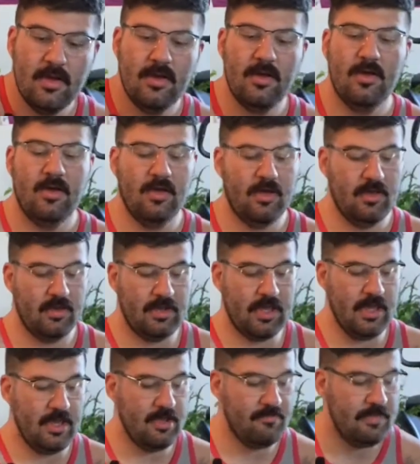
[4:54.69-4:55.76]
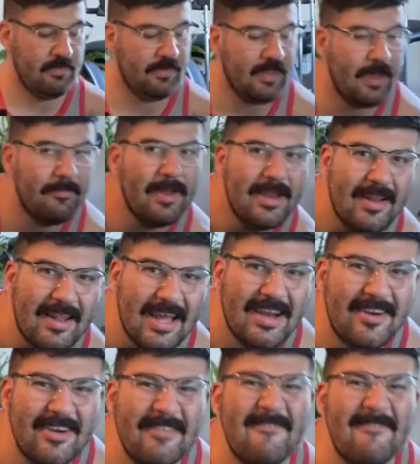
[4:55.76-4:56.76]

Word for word: Okay, maybe that made it later.